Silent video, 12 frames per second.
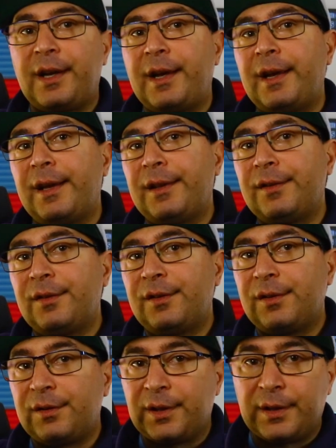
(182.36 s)
and
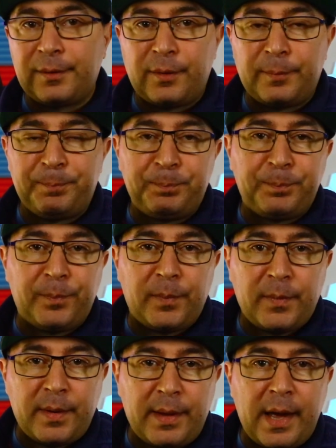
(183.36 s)
the
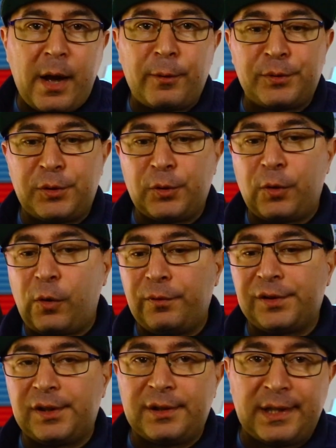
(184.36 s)
audio
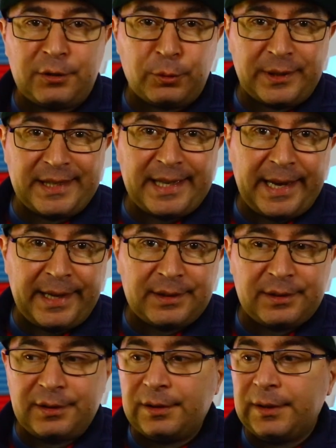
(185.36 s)
obviously that you
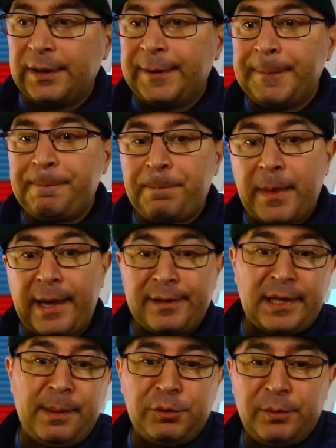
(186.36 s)
get, and
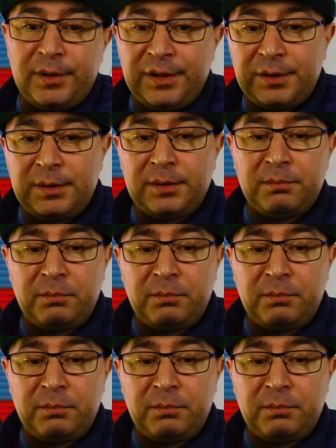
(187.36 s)
comes with this